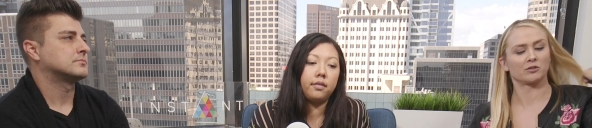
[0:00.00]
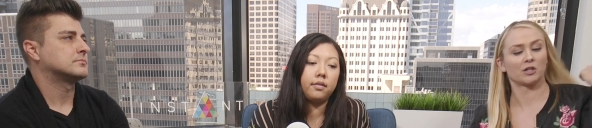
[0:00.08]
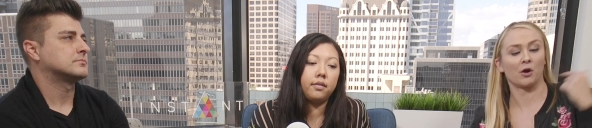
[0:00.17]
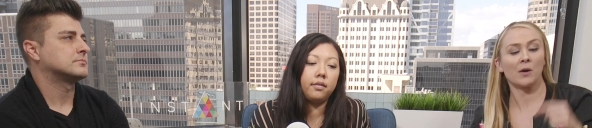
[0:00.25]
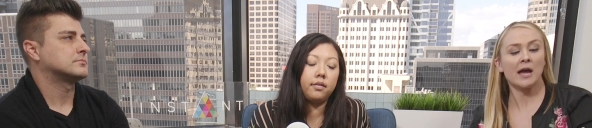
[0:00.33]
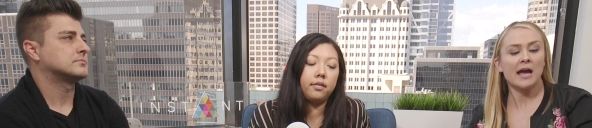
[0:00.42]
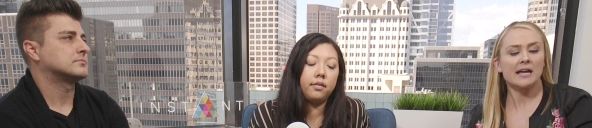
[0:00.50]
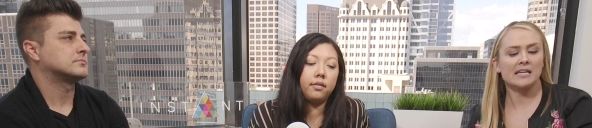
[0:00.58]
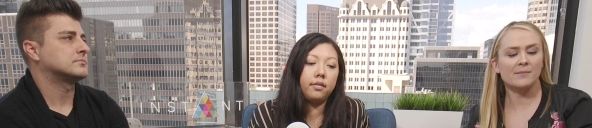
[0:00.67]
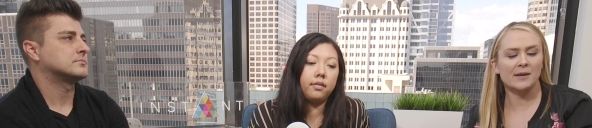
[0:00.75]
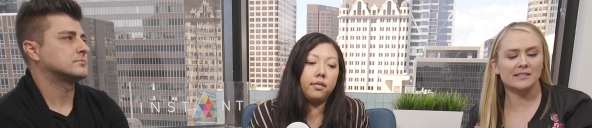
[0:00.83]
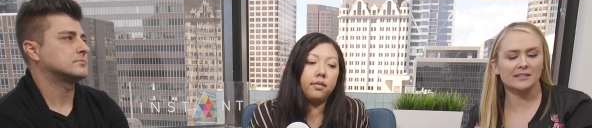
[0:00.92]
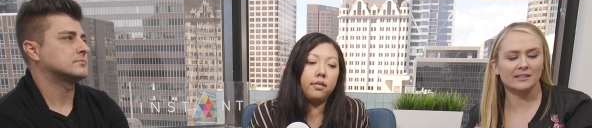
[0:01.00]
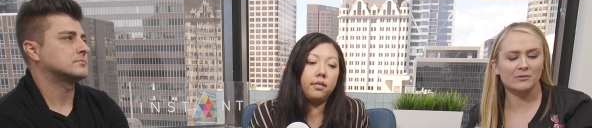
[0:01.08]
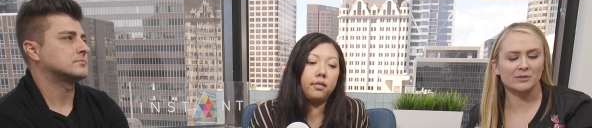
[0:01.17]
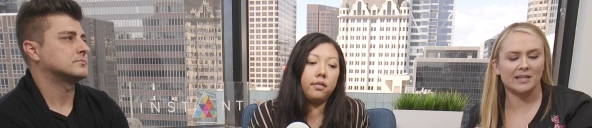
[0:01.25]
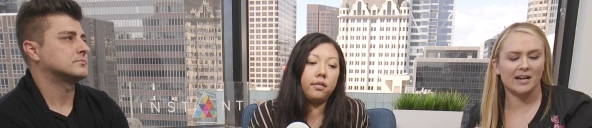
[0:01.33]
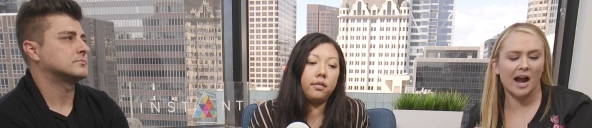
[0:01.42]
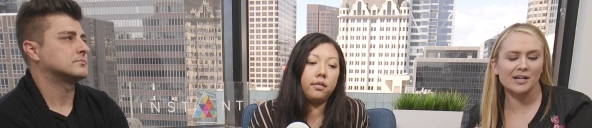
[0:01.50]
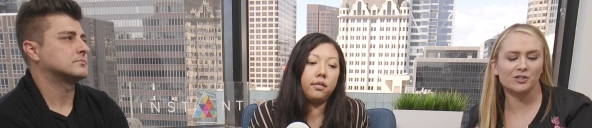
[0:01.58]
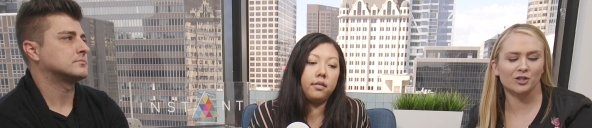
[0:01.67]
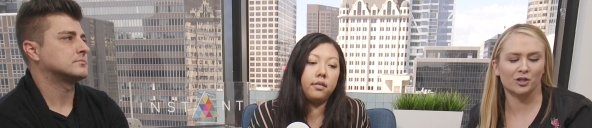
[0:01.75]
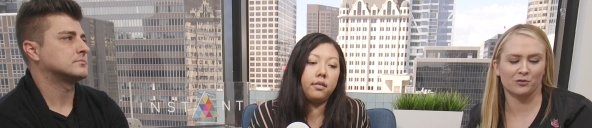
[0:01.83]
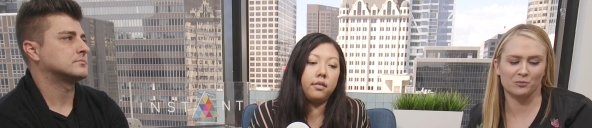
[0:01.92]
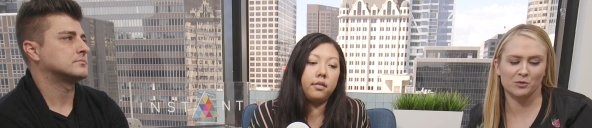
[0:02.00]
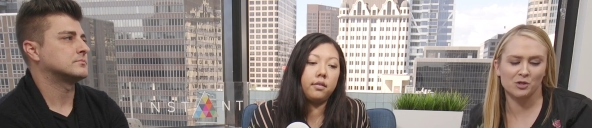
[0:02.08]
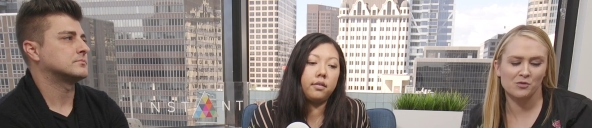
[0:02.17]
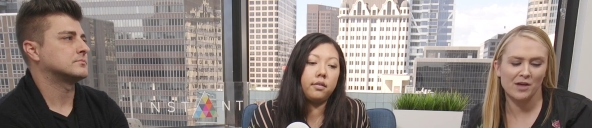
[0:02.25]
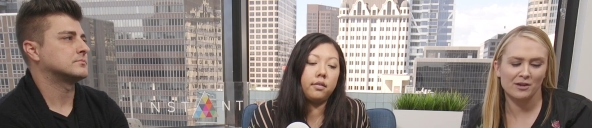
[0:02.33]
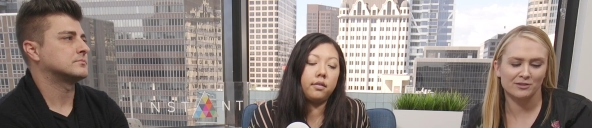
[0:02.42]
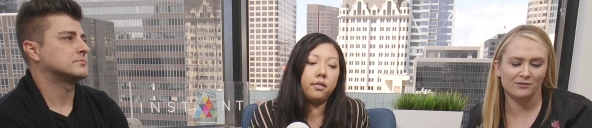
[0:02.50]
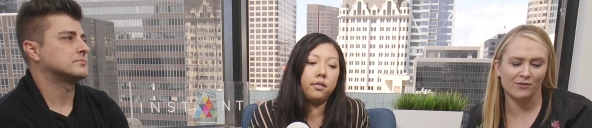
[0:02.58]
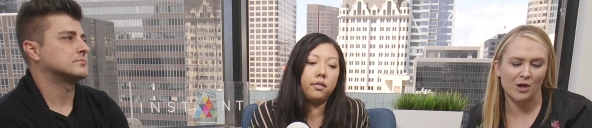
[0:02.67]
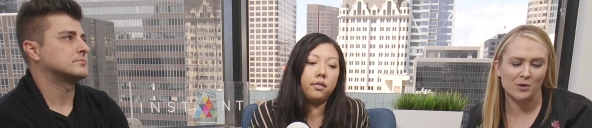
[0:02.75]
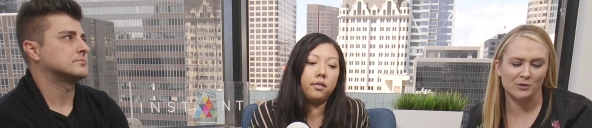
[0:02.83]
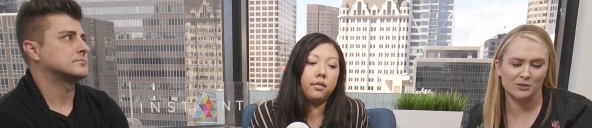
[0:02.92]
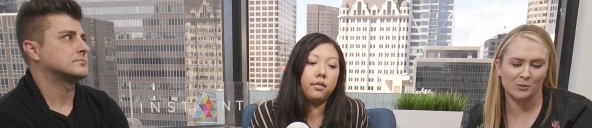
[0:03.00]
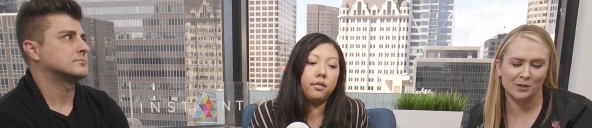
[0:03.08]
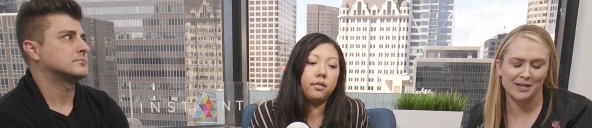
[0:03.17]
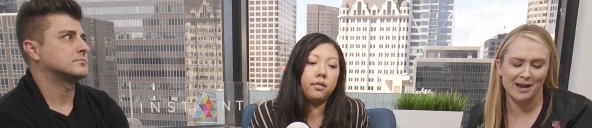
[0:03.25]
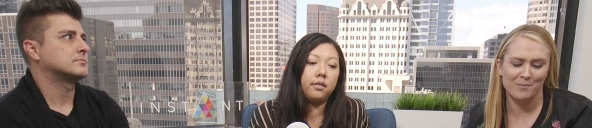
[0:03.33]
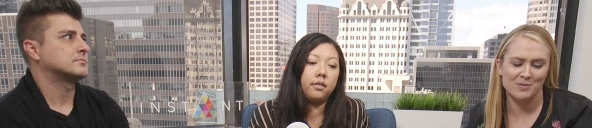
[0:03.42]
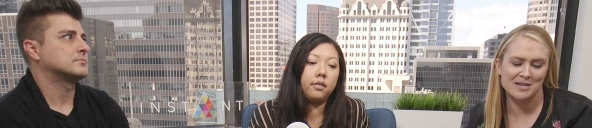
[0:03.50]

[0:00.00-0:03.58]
Speaker 1: So he basically was like, I took her from 2,000 followers working at